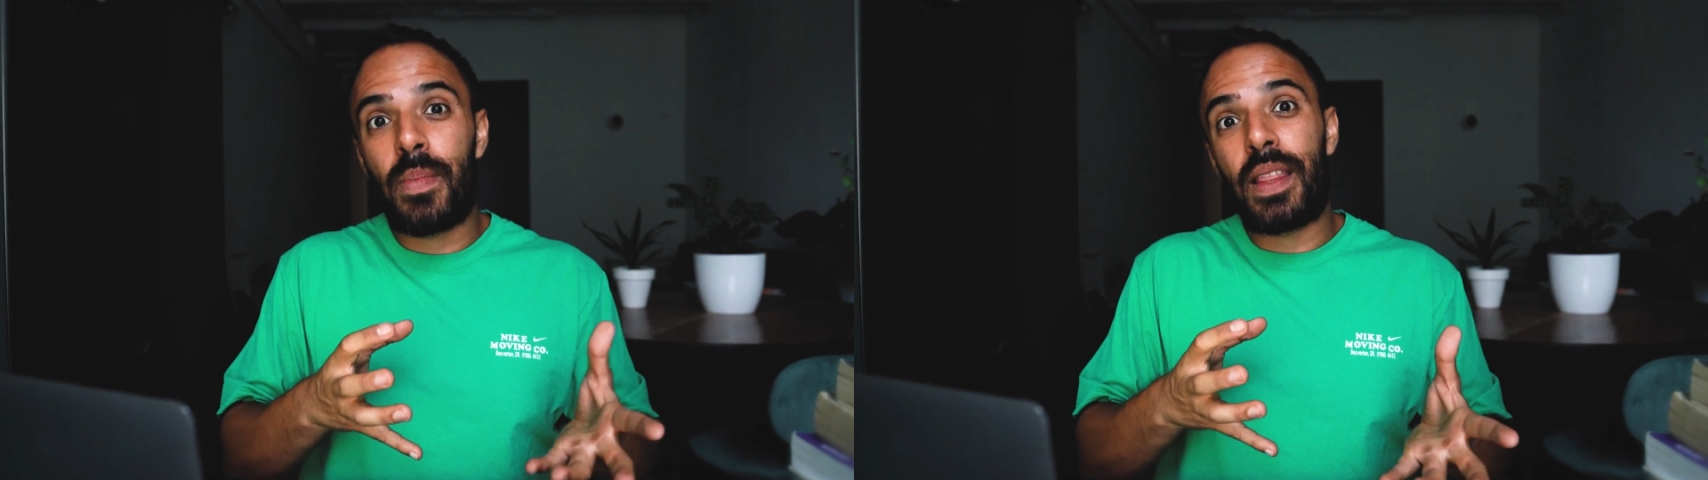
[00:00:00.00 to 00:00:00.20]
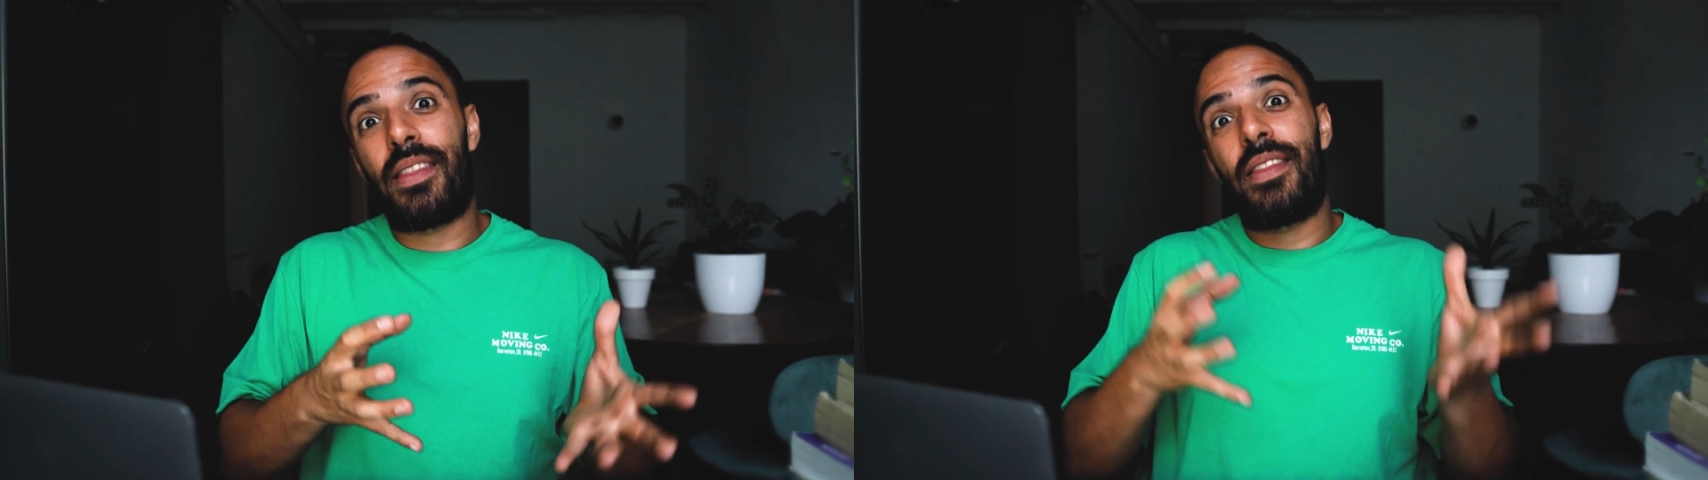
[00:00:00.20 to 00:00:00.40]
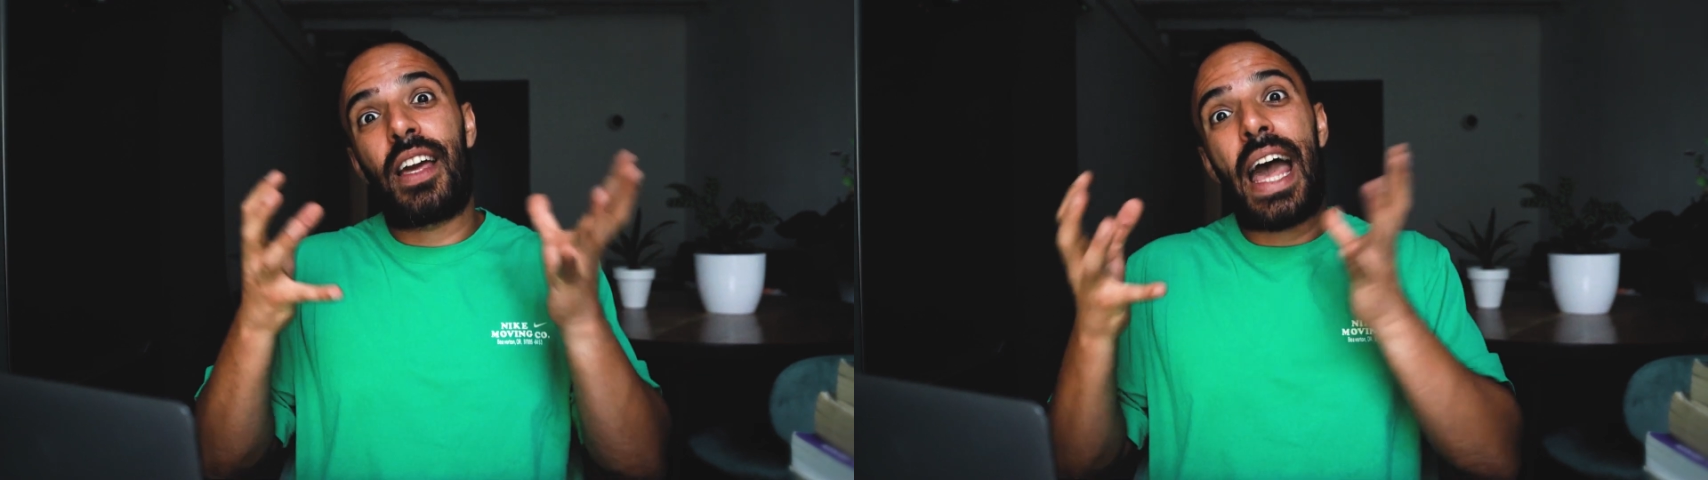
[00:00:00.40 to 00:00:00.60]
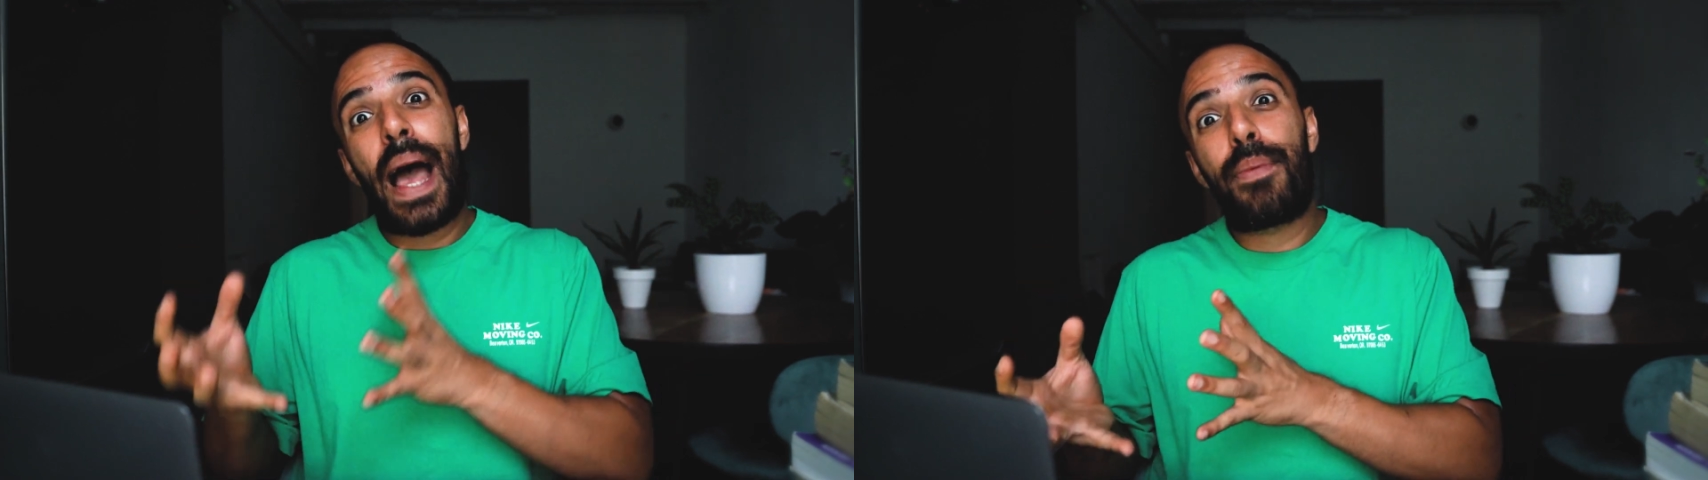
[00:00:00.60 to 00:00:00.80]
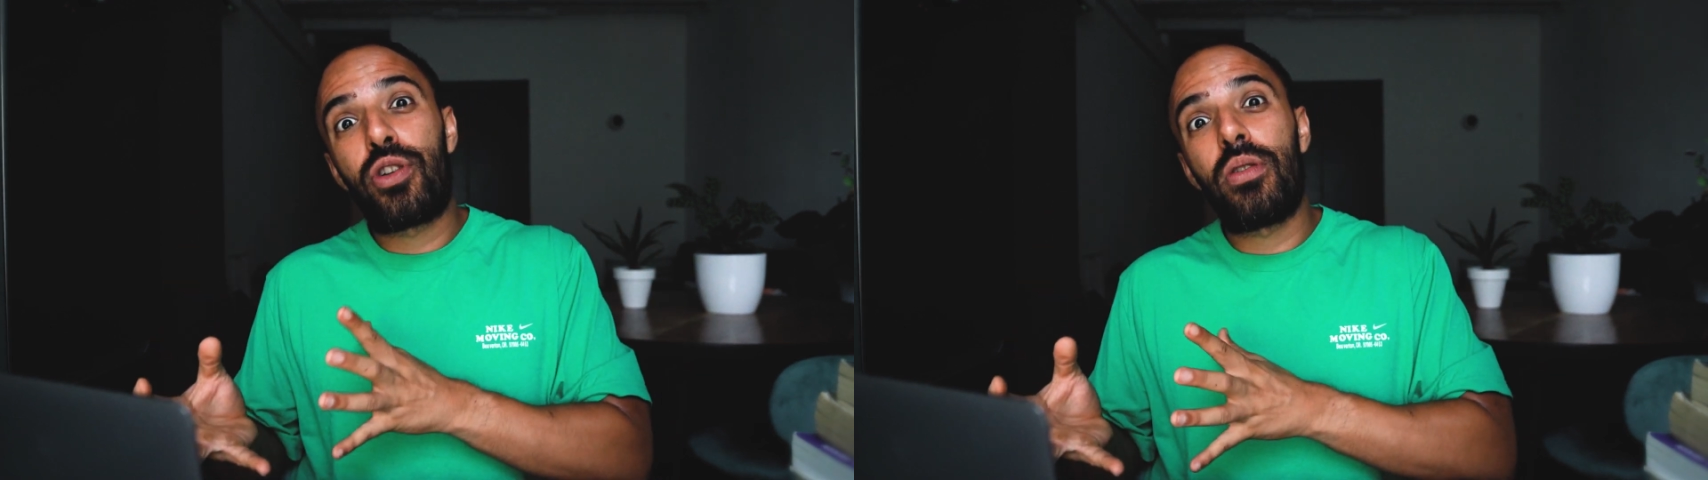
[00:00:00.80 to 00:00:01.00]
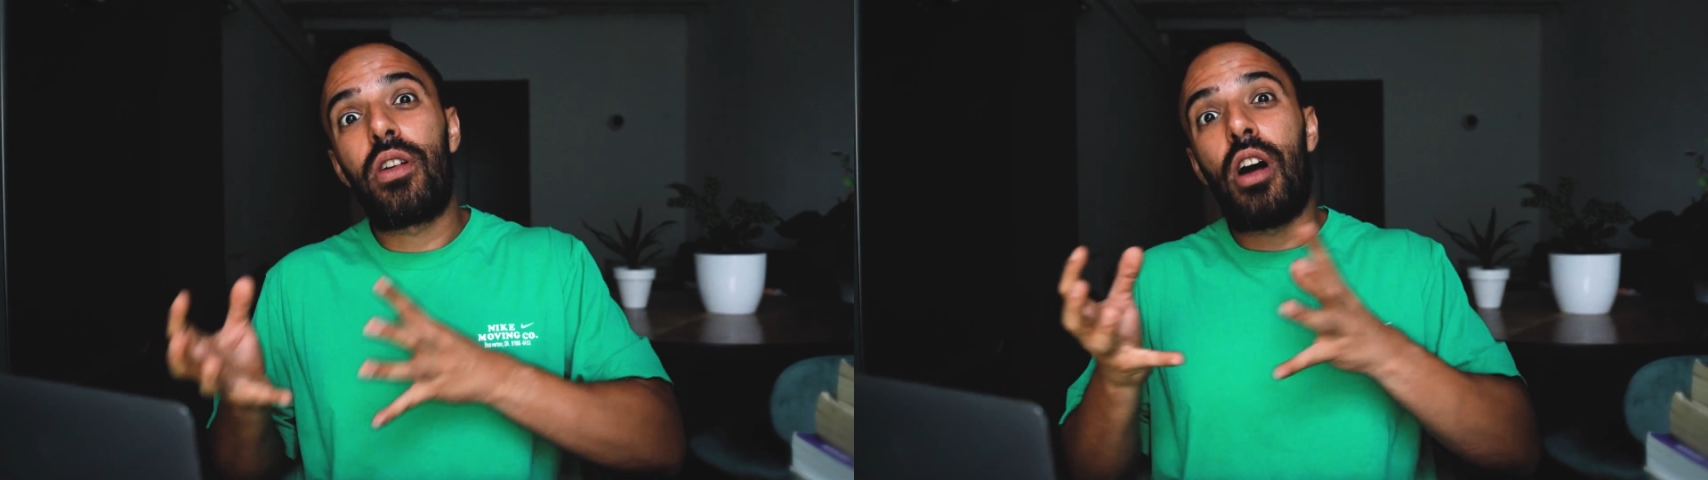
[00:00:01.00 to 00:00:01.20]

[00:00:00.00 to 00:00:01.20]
but the caption